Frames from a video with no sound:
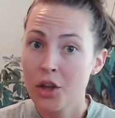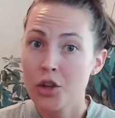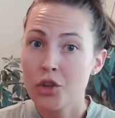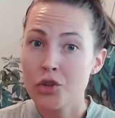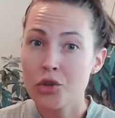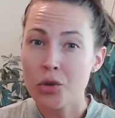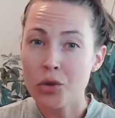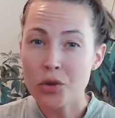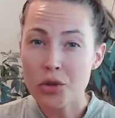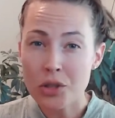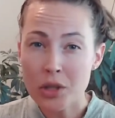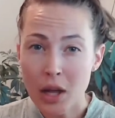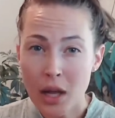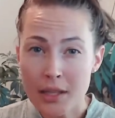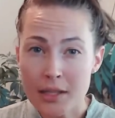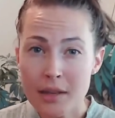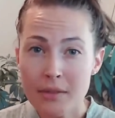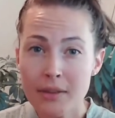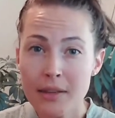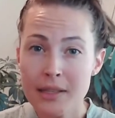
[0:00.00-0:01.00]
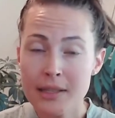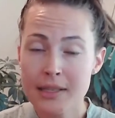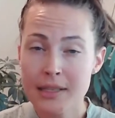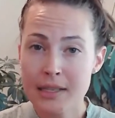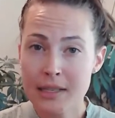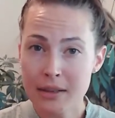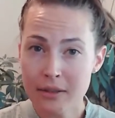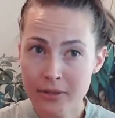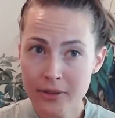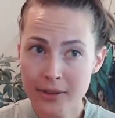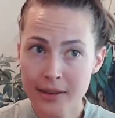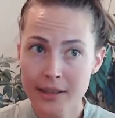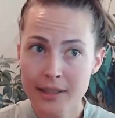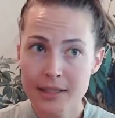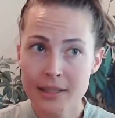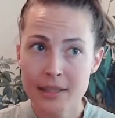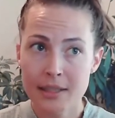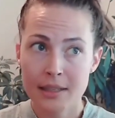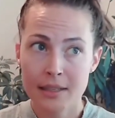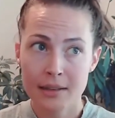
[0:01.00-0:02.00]
So there's lots of these
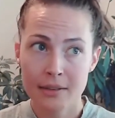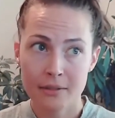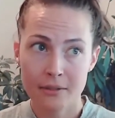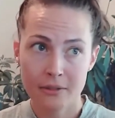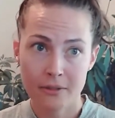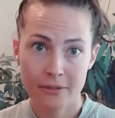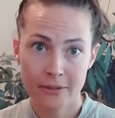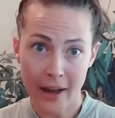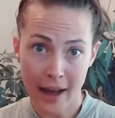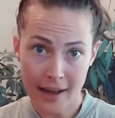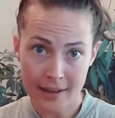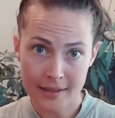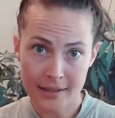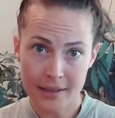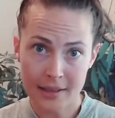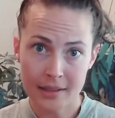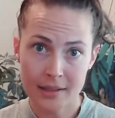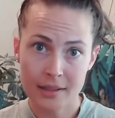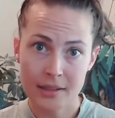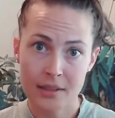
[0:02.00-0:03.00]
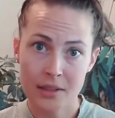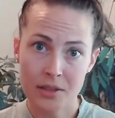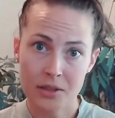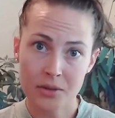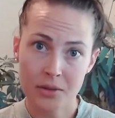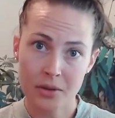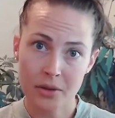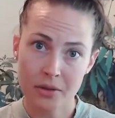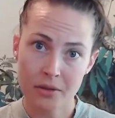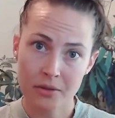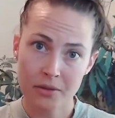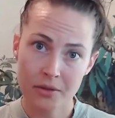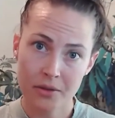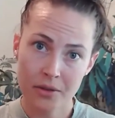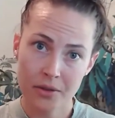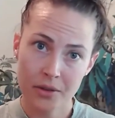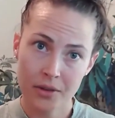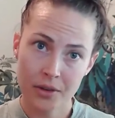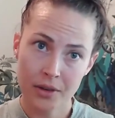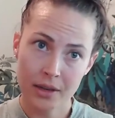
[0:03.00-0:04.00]
different facets to sort of
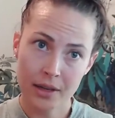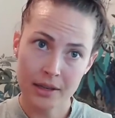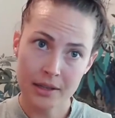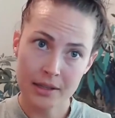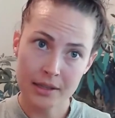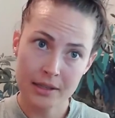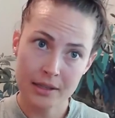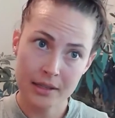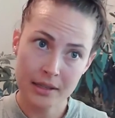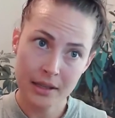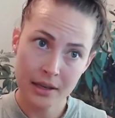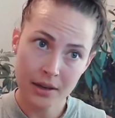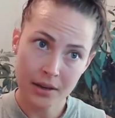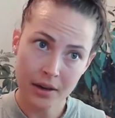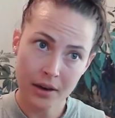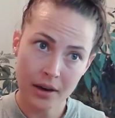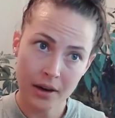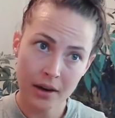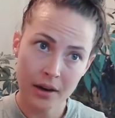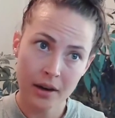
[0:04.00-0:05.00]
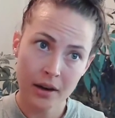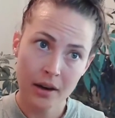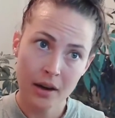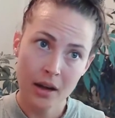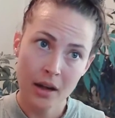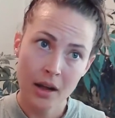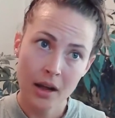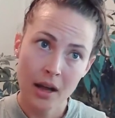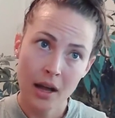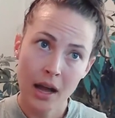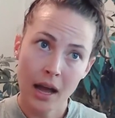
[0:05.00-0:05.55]
consider,